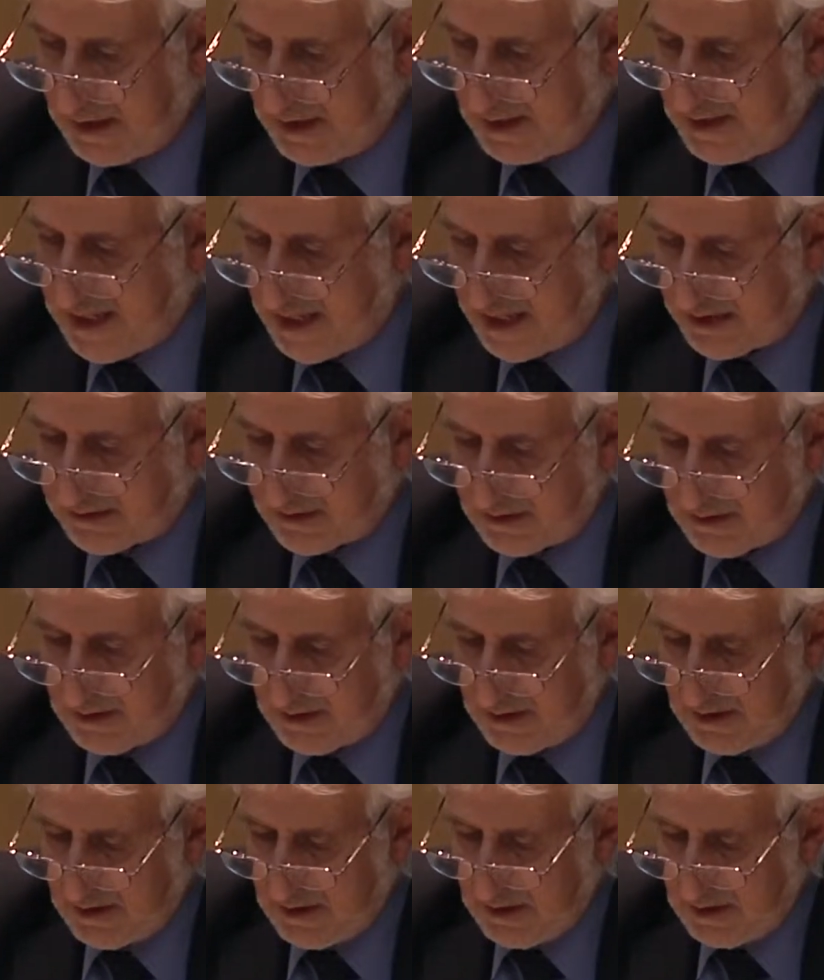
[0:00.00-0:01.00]
that
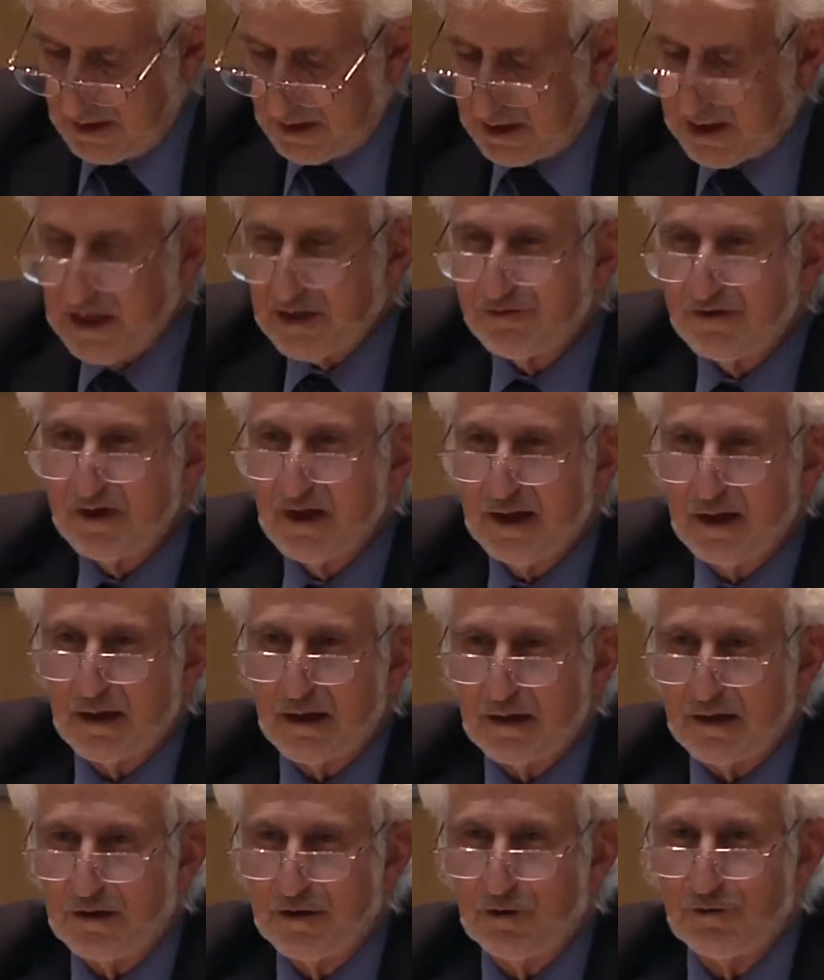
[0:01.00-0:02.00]
giving
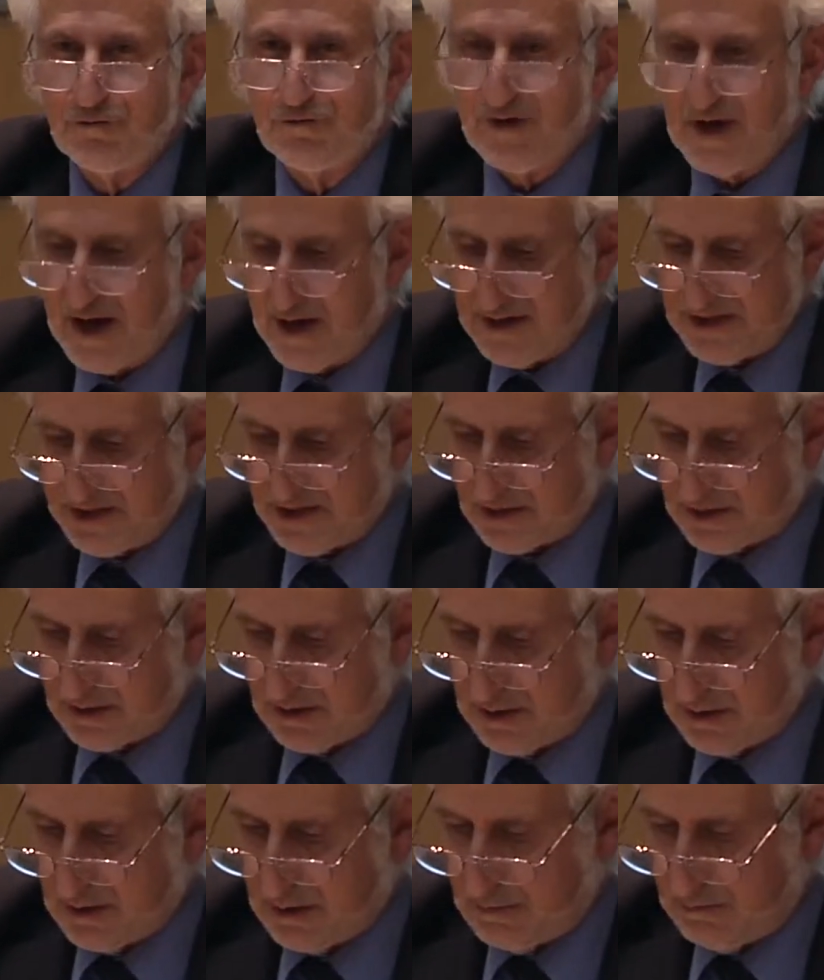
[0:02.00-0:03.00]
the vast
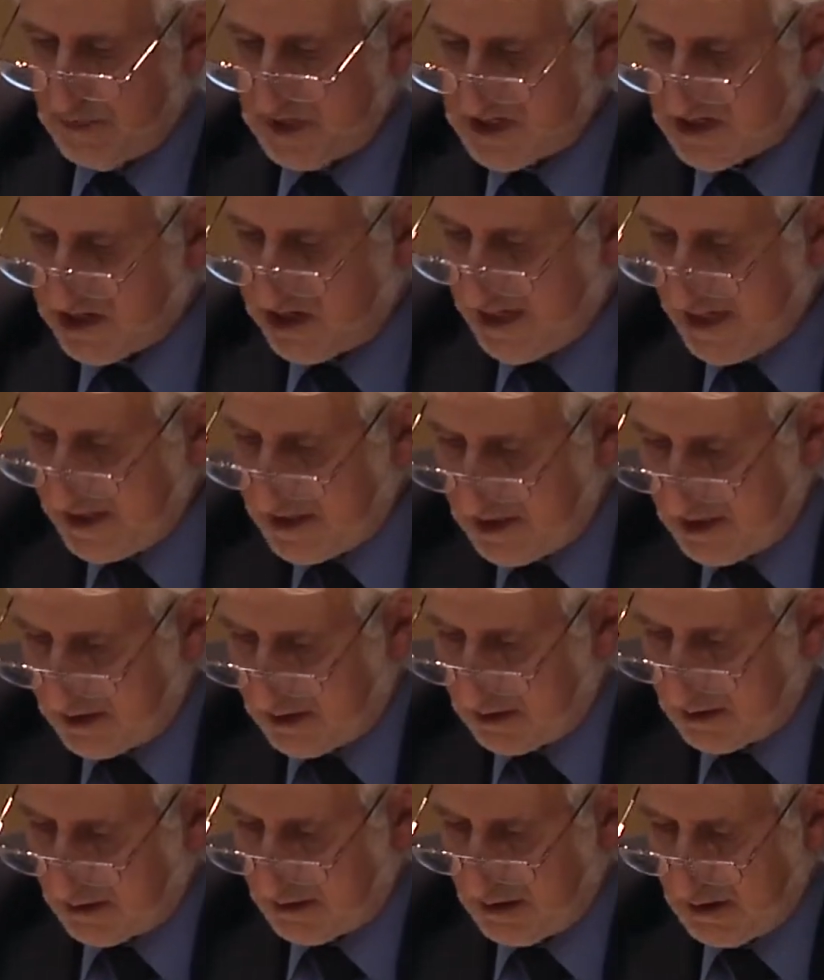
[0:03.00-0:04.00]

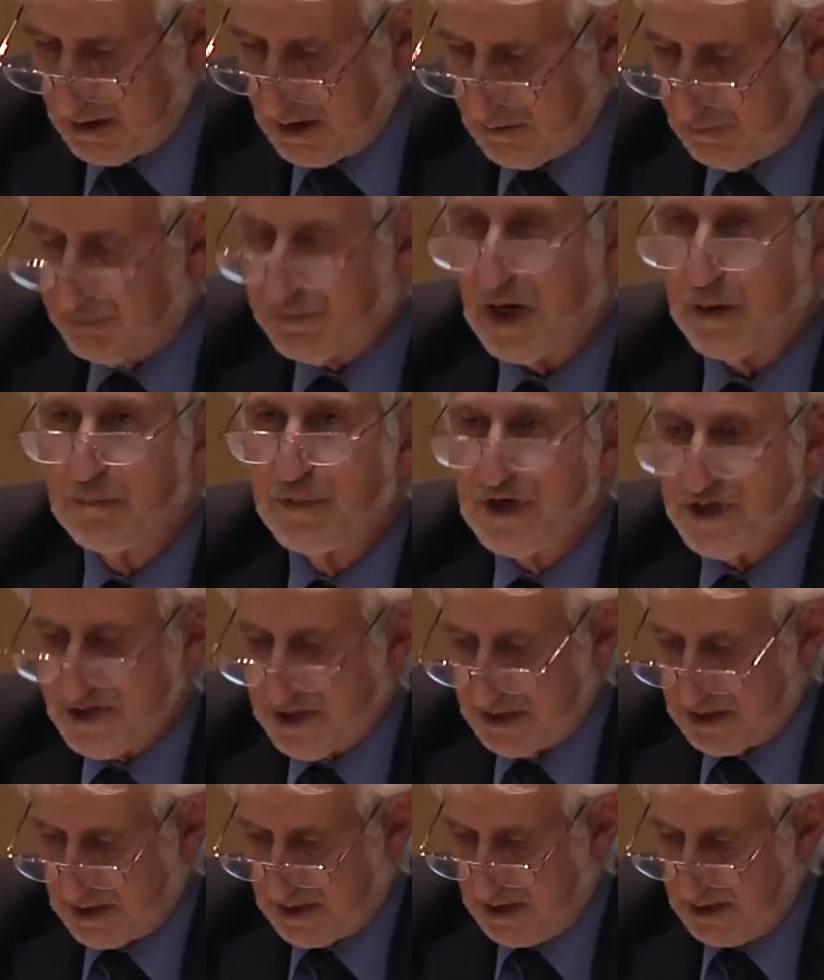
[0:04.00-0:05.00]
misleading
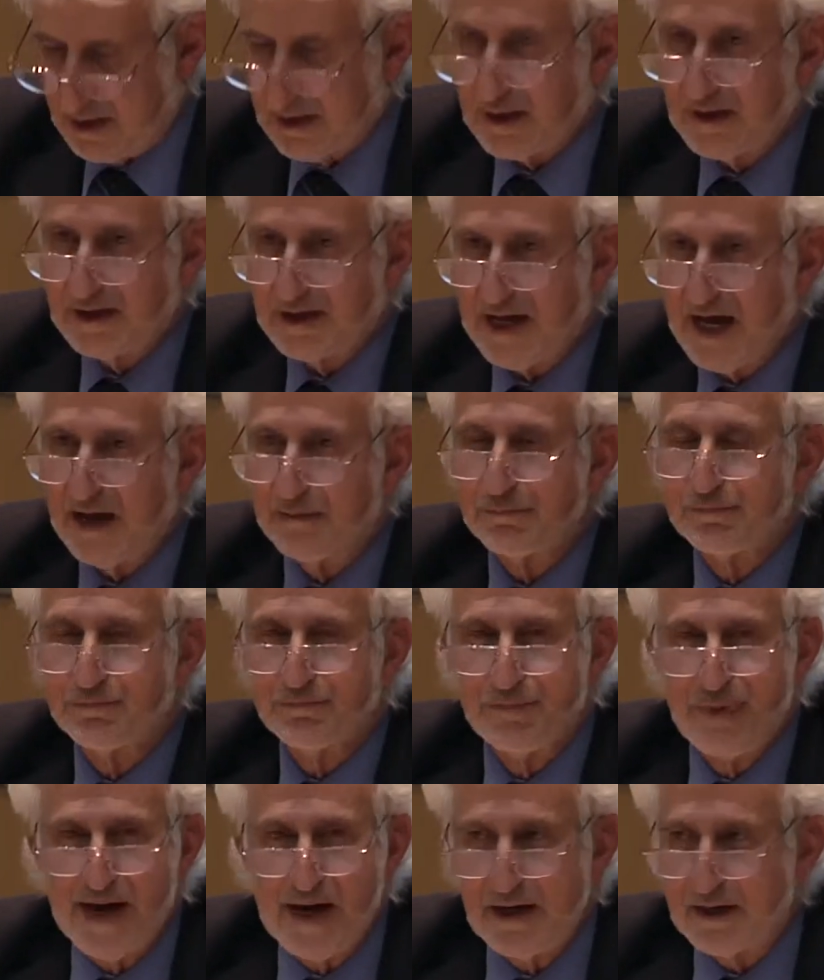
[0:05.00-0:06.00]
publicity
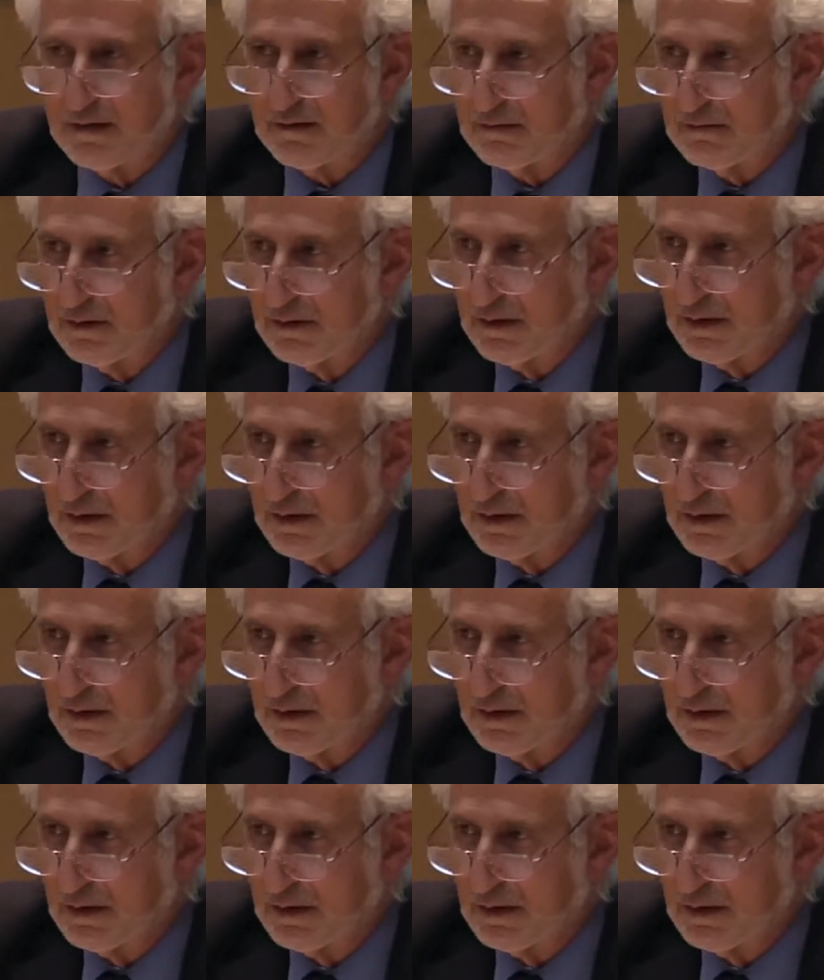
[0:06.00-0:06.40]
campaign